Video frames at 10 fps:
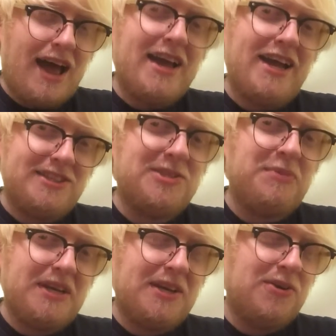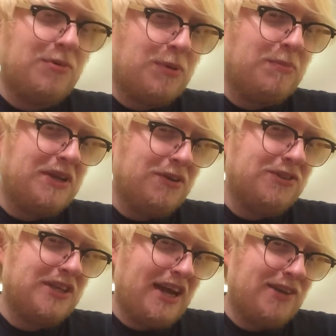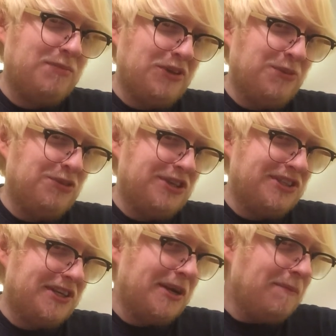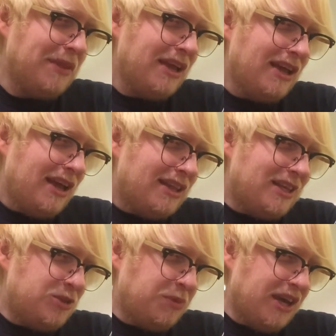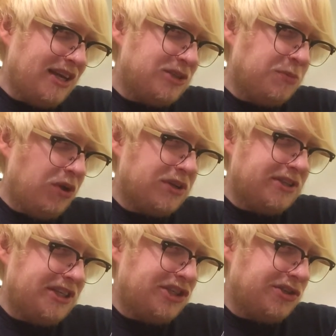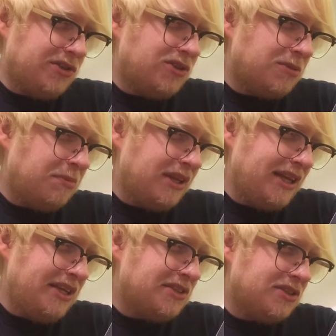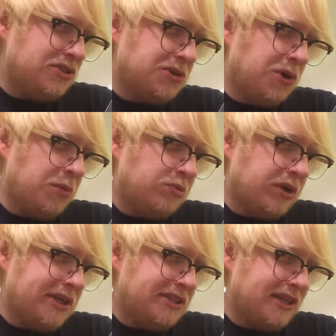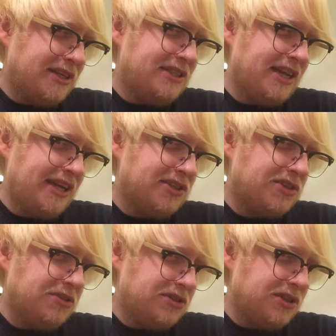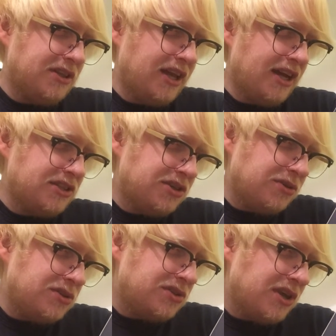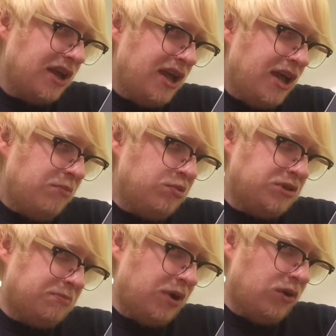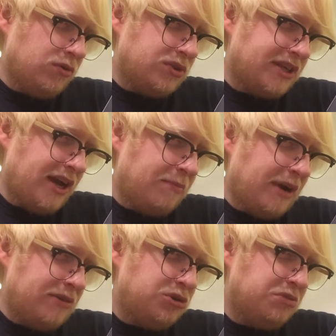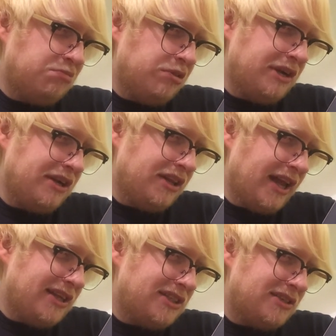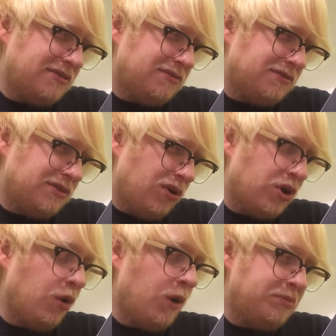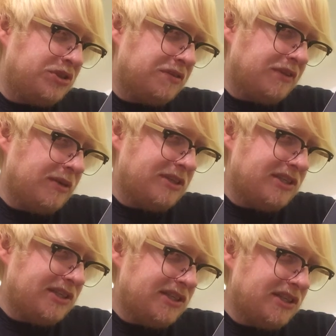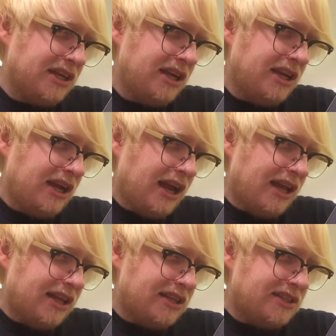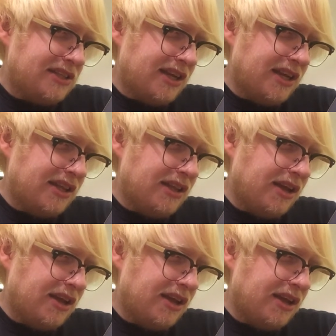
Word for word: I had to pick it up because it had blueberries in it. This beer is bottle conditioned, please store upright, contains gluten and lactose, brewed and bottled at Boundary Brewing Collective or Cooperative Limited, and that's in,